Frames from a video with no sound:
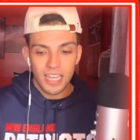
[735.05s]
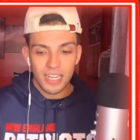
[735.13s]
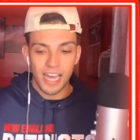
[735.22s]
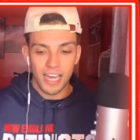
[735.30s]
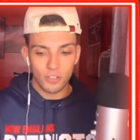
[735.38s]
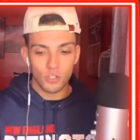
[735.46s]

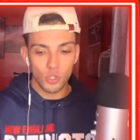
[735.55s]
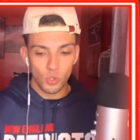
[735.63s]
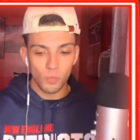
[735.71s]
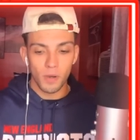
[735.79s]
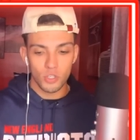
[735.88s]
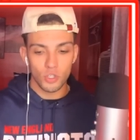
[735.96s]
not too
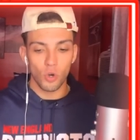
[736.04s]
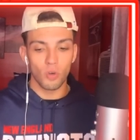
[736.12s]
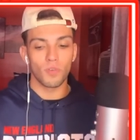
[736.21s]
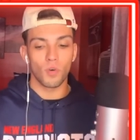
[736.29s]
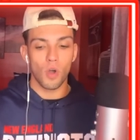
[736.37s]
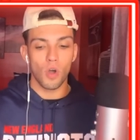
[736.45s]
much
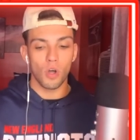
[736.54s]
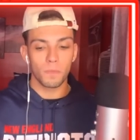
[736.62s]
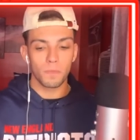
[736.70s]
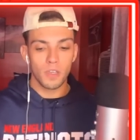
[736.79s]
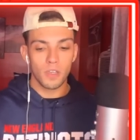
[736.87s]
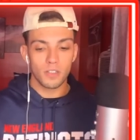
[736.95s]
overall
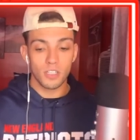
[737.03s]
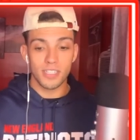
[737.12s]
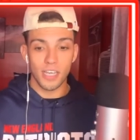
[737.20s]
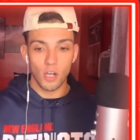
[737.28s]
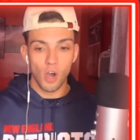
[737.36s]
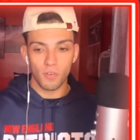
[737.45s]
to
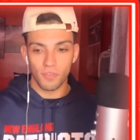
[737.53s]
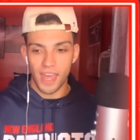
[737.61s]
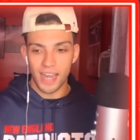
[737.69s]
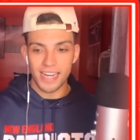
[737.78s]
take over for that.